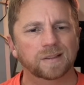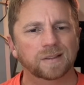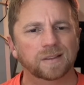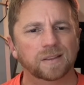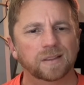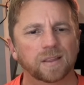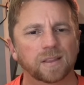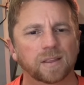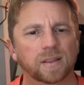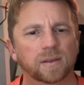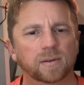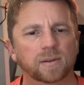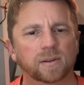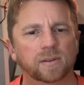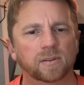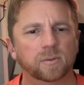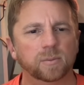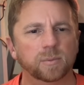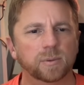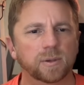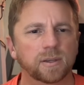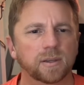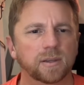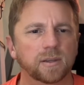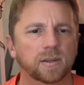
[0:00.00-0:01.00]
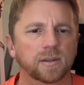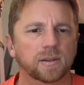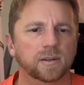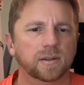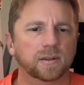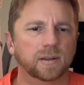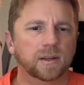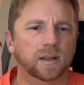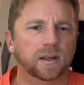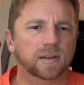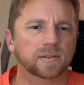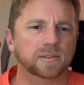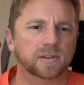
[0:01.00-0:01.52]
Then that have to be,
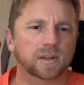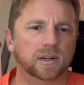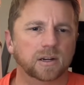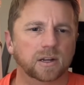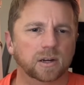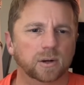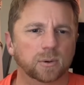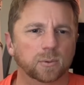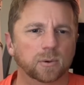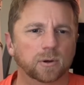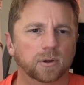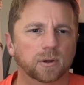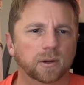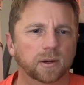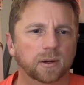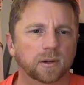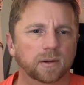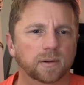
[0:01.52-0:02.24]
yeah, it's not going to work.